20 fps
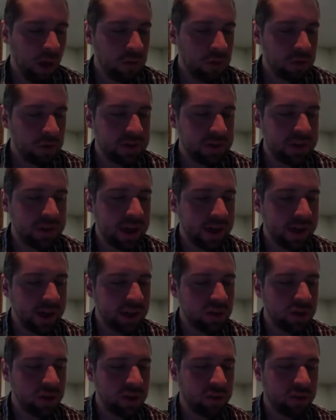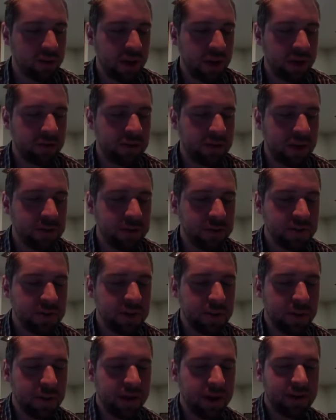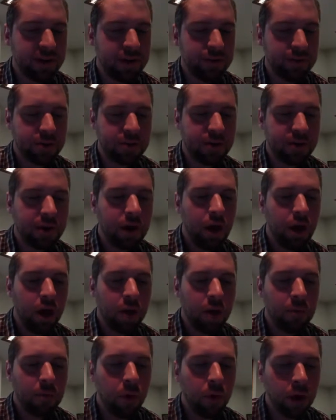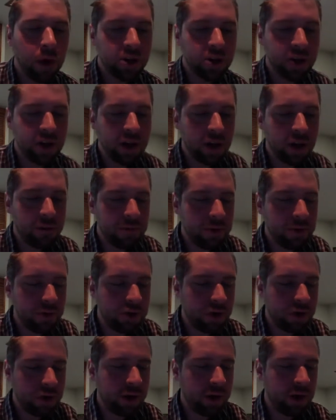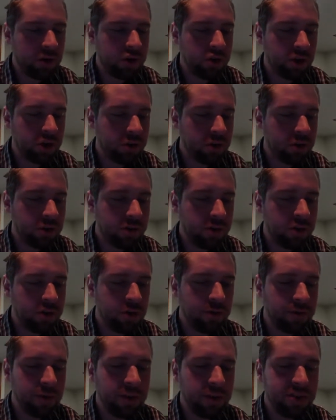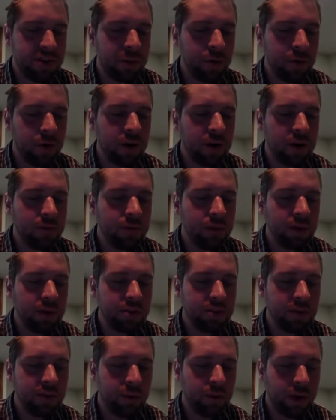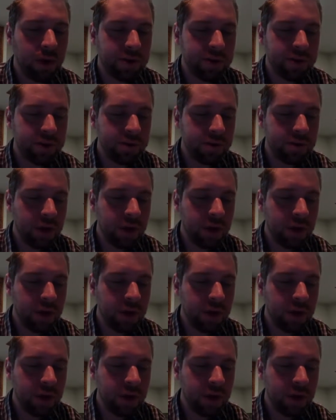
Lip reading: For decades, we have piled deficit upon deficit, mortgaging our future and our children's future for the temporary convenience of the present.